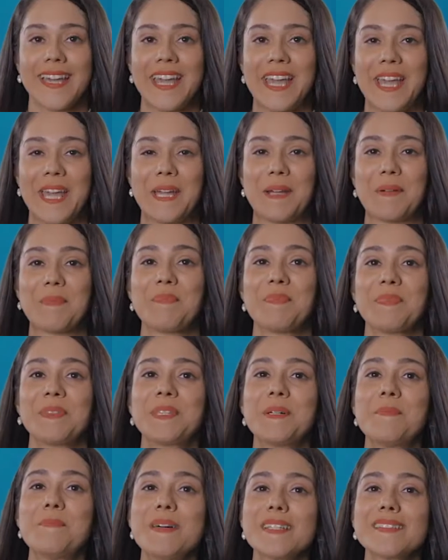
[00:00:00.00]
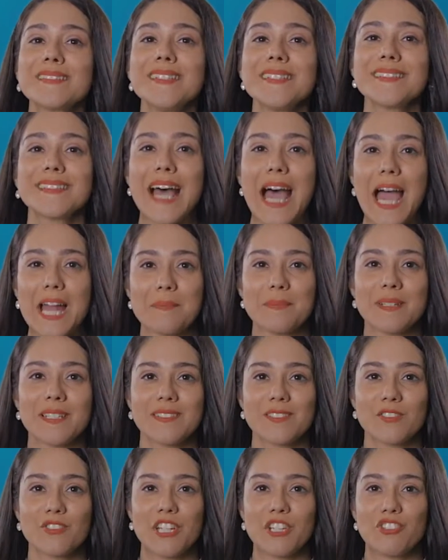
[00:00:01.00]
Hey, the Business
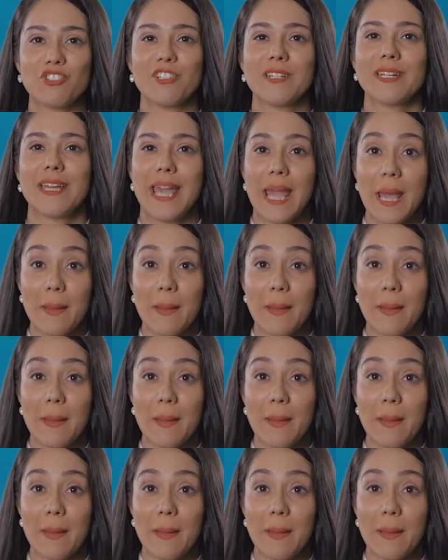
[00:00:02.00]
Administration